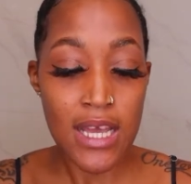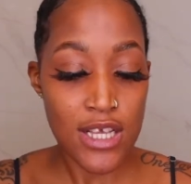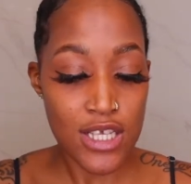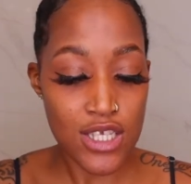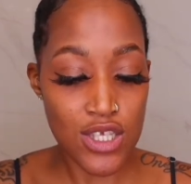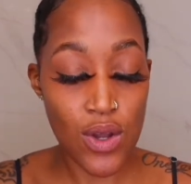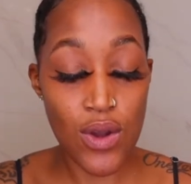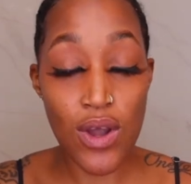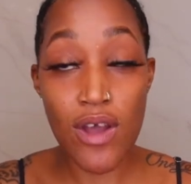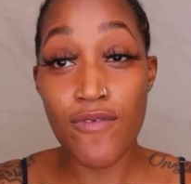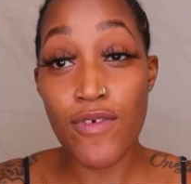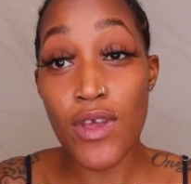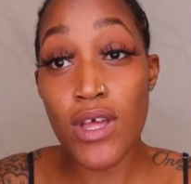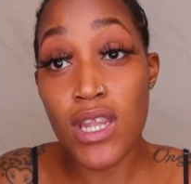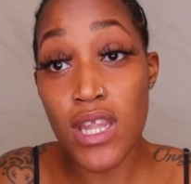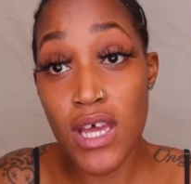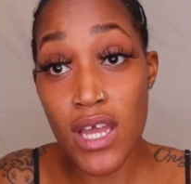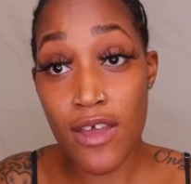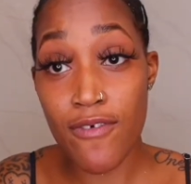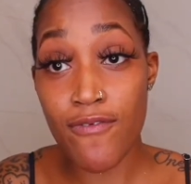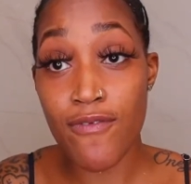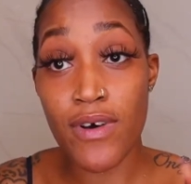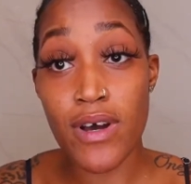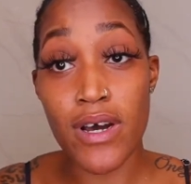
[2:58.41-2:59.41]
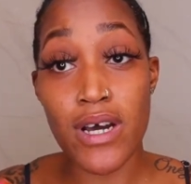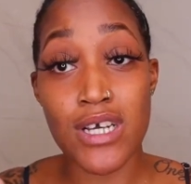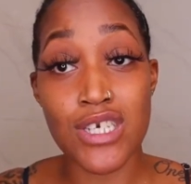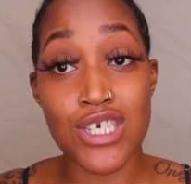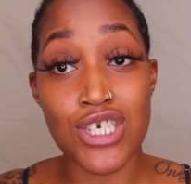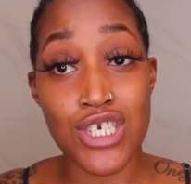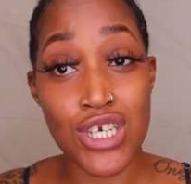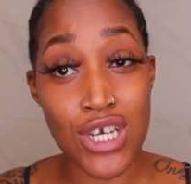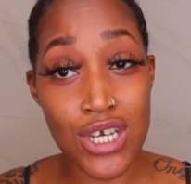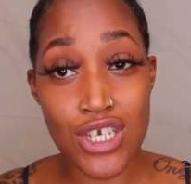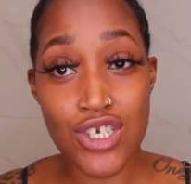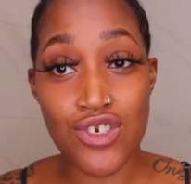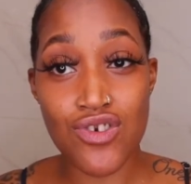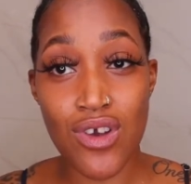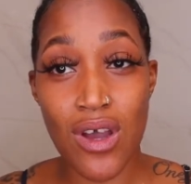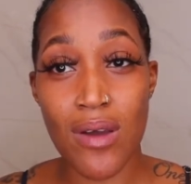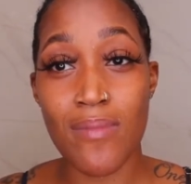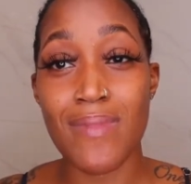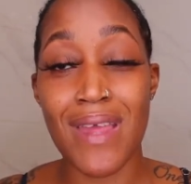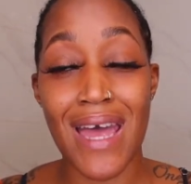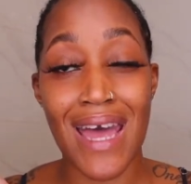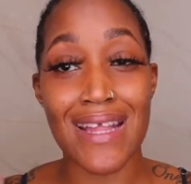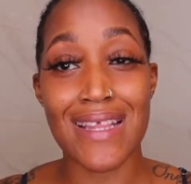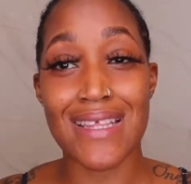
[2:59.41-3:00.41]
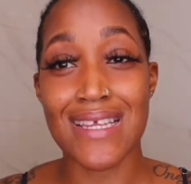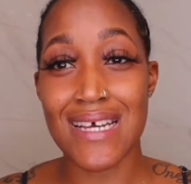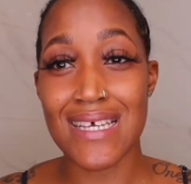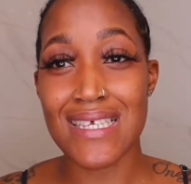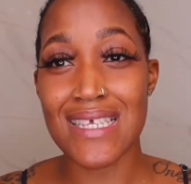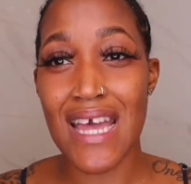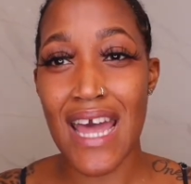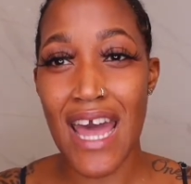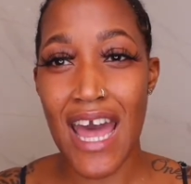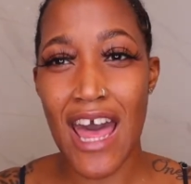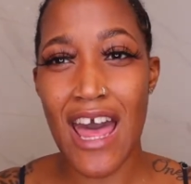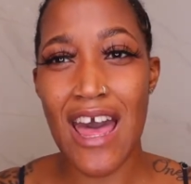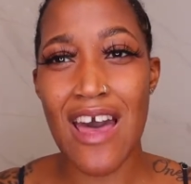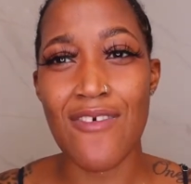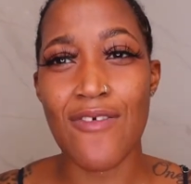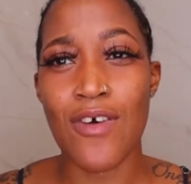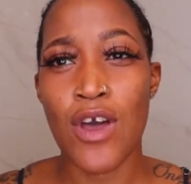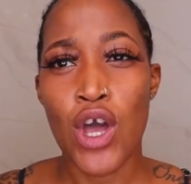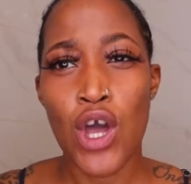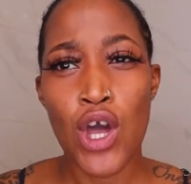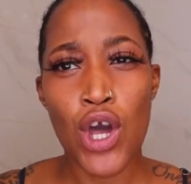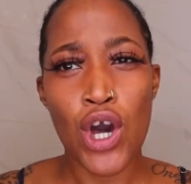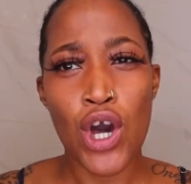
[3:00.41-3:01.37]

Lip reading: So if you're looking for a sugar scrub that doesn't have